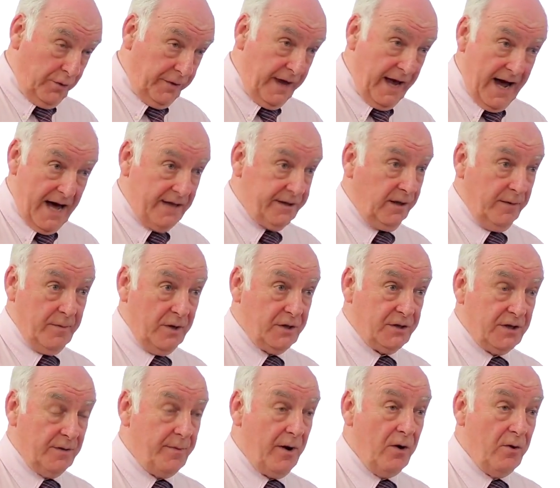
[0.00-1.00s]
the
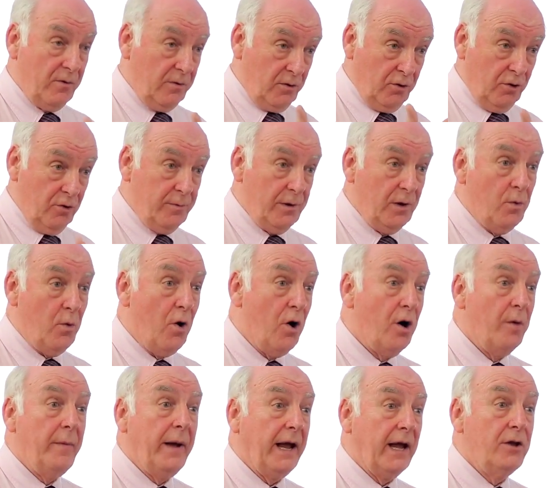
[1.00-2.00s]
arguments about global
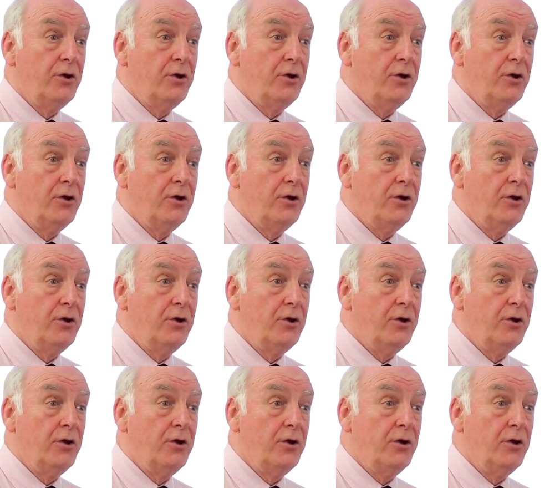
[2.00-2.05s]
warming